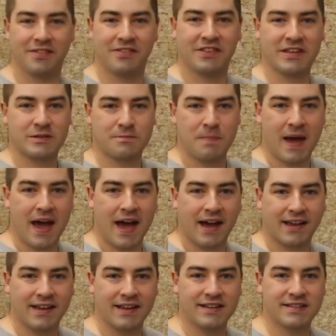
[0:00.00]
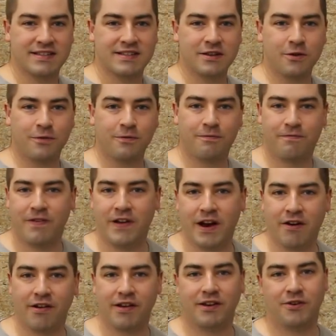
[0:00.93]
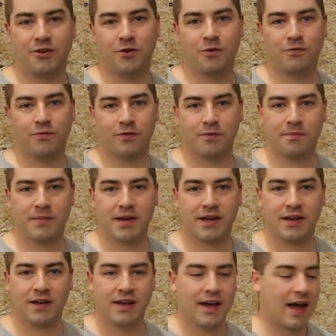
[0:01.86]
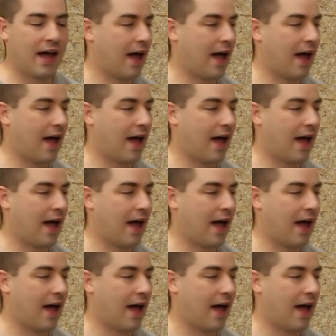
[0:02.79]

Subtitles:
This pack is still very new for me.